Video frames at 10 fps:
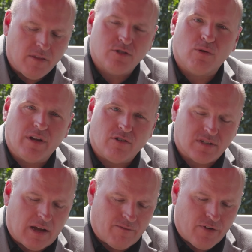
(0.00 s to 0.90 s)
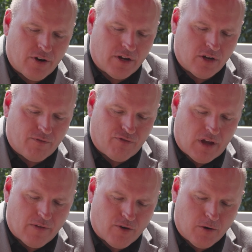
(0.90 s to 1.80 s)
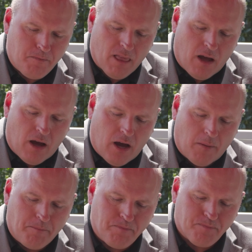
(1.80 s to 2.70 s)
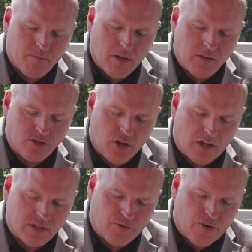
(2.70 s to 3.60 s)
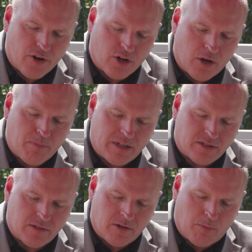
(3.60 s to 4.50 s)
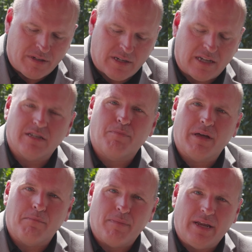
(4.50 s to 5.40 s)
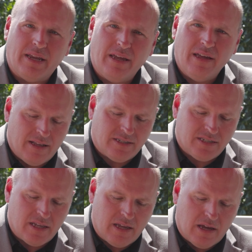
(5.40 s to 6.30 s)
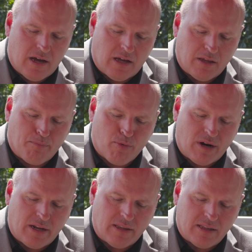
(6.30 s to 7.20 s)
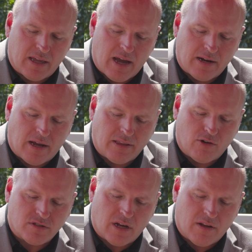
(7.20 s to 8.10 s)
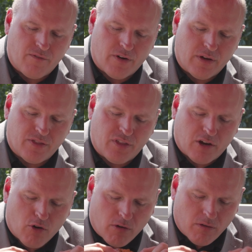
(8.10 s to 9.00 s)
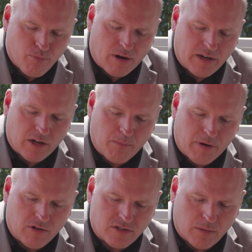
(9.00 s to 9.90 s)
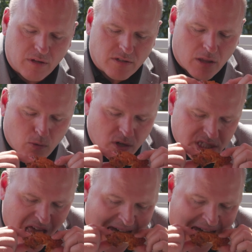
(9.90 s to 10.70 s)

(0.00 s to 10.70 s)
This one here has got very good flavor. Um, the sauce is very good, but it's, you know, besides it being meaty, it's the, uh, the breading that they got on there. It's got a very thicker breading compared to some of these other ones.